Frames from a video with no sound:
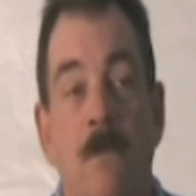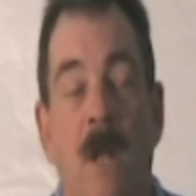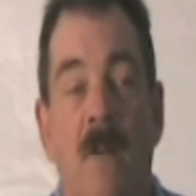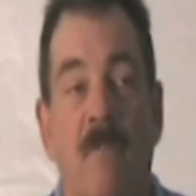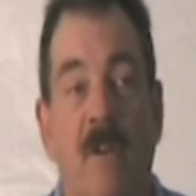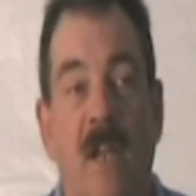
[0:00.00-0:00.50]

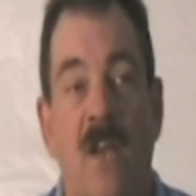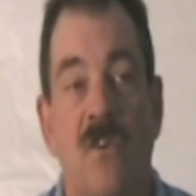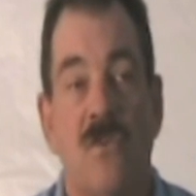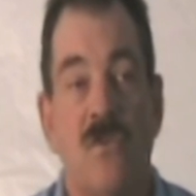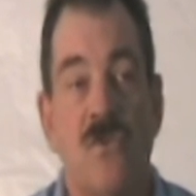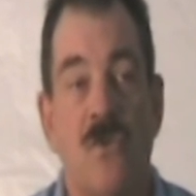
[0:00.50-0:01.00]

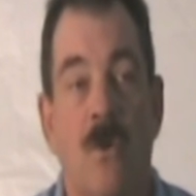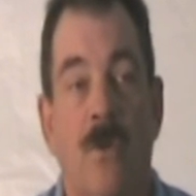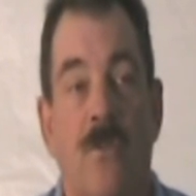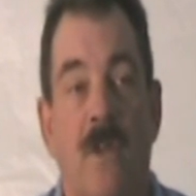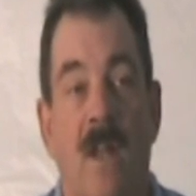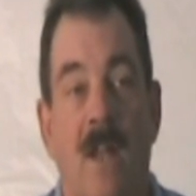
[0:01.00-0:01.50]
modification or short
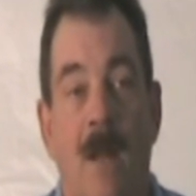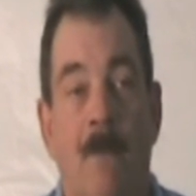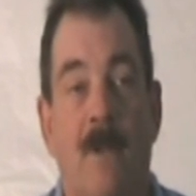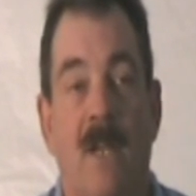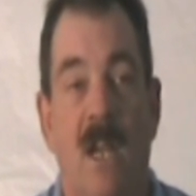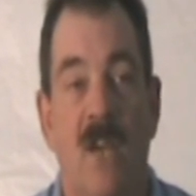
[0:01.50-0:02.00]
sale
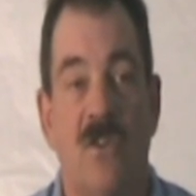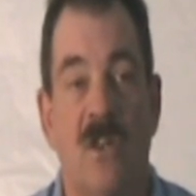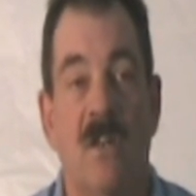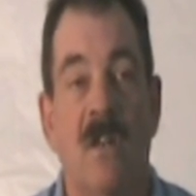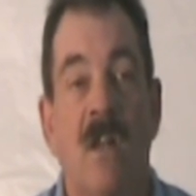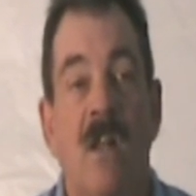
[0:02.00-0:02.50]

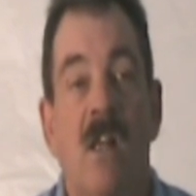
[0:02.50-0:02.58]
application,